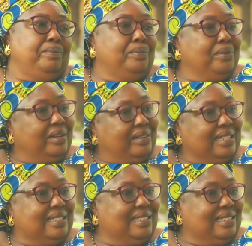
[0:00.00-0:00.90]

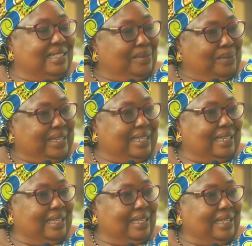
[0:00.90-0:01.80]
progress the work.
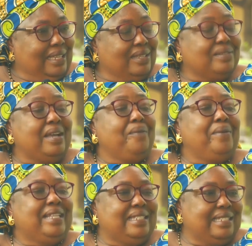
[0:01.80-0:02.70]
So I
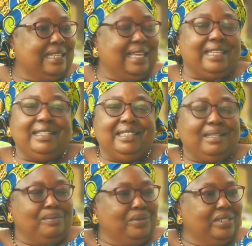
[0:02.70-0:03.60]
went early in
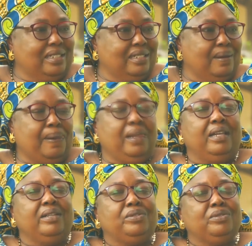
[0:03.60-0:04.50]
the morning
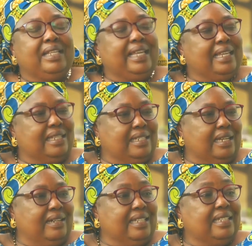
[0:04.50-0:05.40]
to the
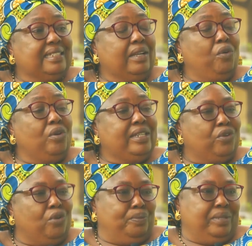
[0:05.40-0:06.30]
HR. I said, the only
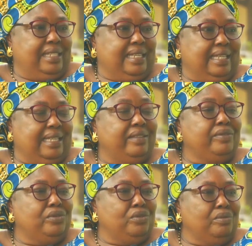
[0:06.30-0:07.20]
copy there, give
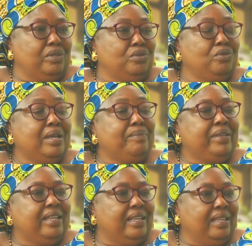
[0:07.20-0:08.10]
it to me to go and
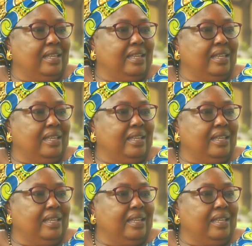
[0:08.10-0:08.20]
make